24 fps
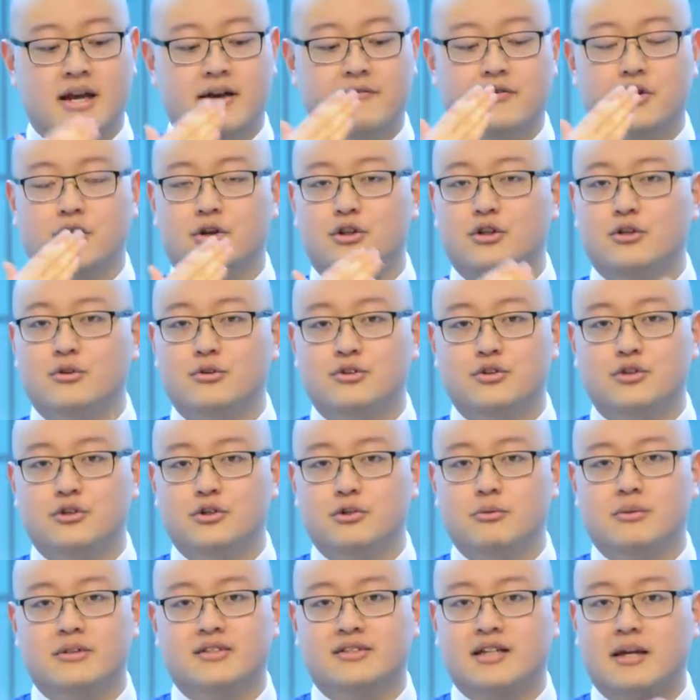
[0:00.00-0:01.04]
If you're in
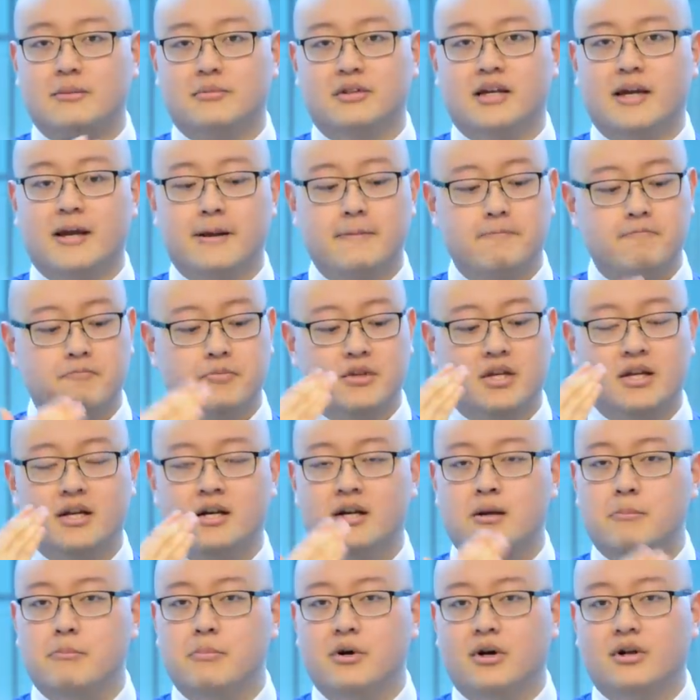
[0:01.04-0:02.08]
YouTube, the same thing.
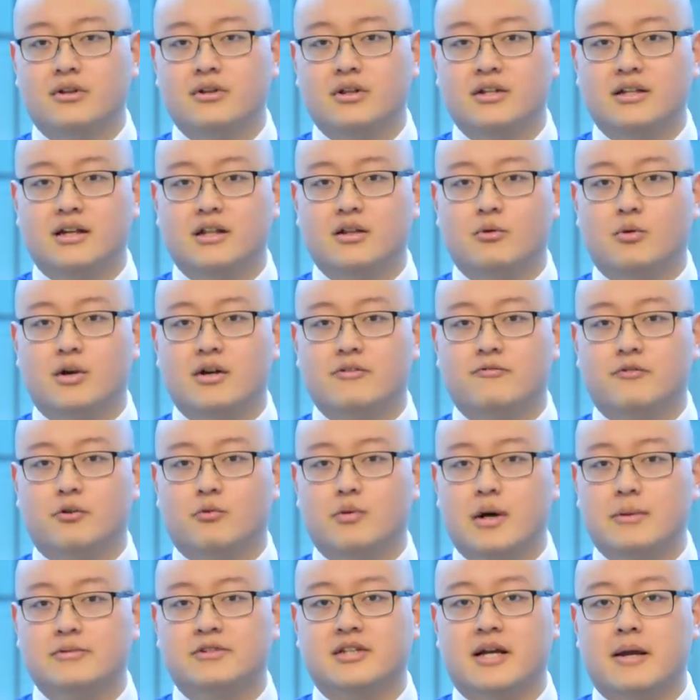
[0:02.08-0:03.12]
Build another one for
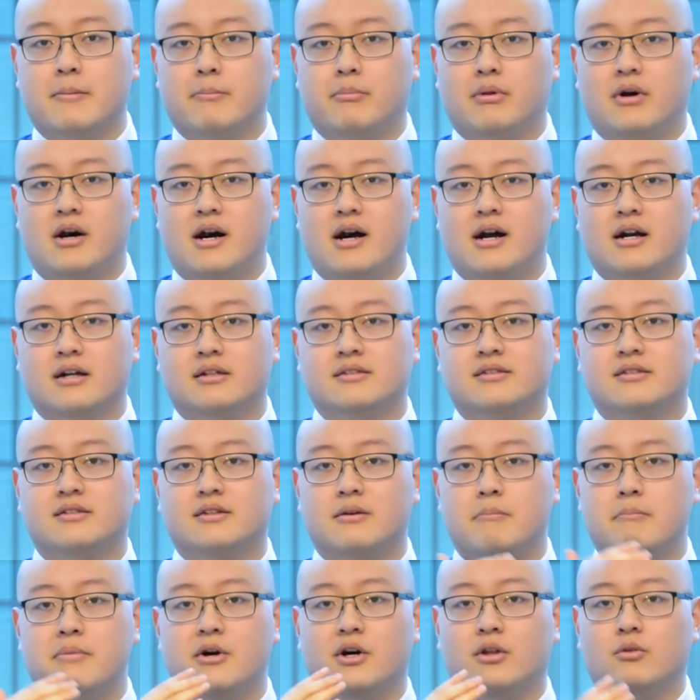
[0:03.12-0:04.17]
website and blogs.
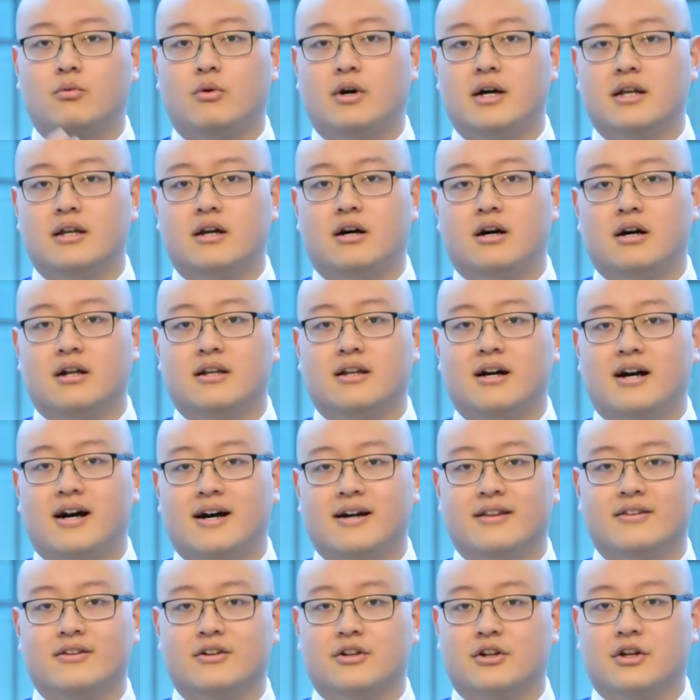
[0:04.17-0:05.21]
Build one on
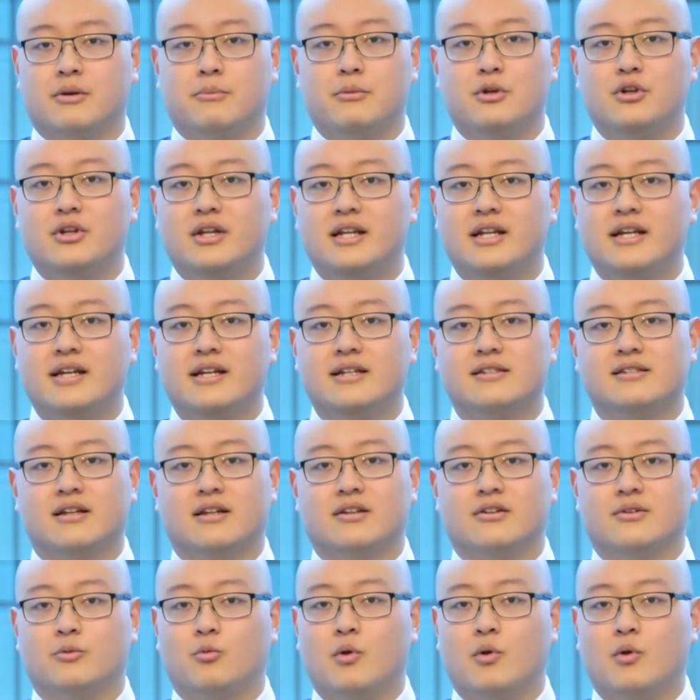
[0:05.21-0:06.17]
other communities, other